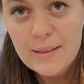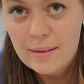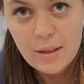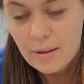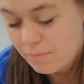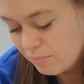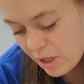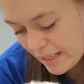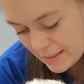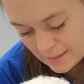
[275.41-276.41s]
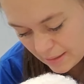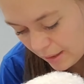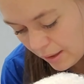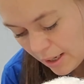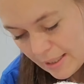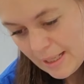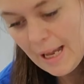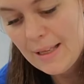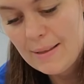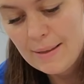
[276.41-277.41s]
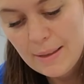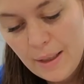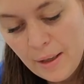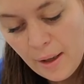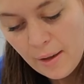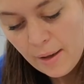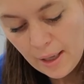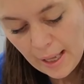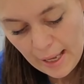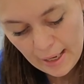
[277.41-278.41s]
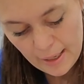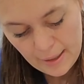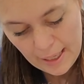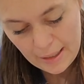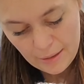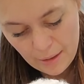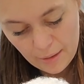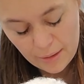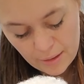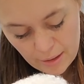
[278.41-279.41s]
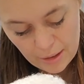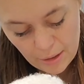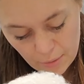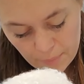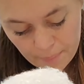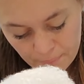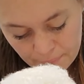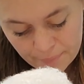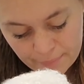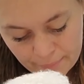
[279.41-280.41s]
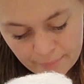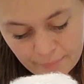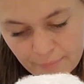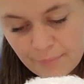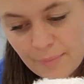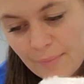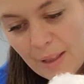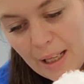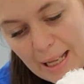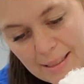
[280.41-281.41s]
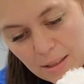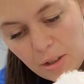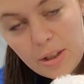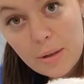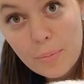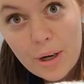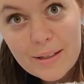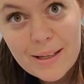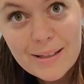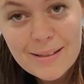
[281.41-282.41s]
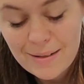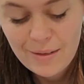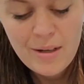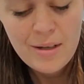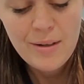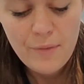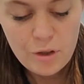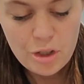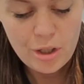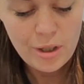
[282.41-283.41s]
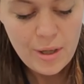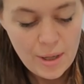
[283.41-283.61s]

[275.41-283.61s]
It's not a race, it's not a contest, and you know, it's a learning process for sure.